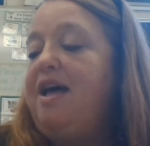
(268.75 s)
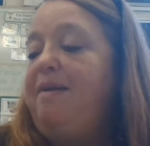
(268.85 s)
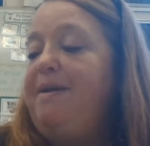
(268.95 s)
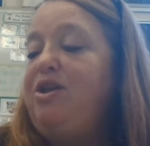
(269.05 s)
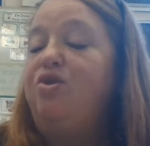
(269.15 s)

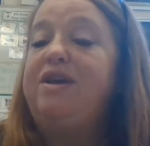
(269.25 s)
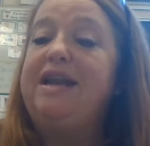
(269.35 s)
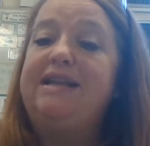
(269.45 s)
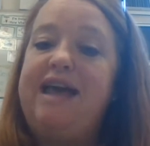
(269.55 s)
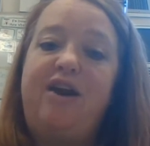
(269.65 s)
And you'll
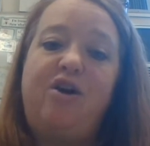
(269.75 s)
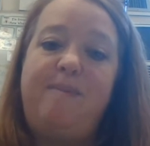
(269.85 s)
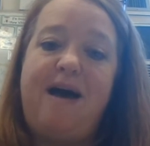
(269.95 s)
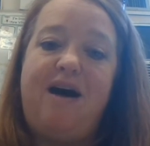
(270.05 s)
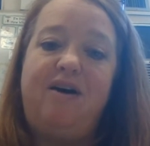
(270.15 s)
get a letter
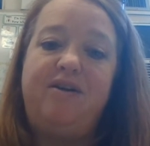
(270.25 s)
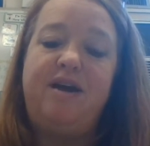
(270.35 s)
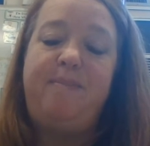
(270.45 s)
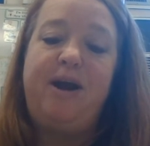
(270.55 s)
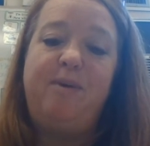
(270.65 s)
about
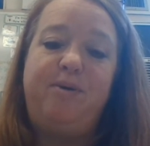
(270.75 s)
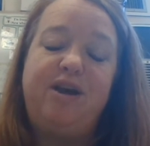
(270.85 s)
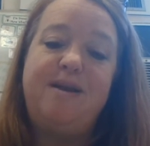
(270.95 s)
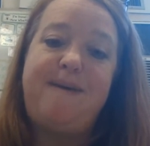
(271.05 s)
A Bear, Book,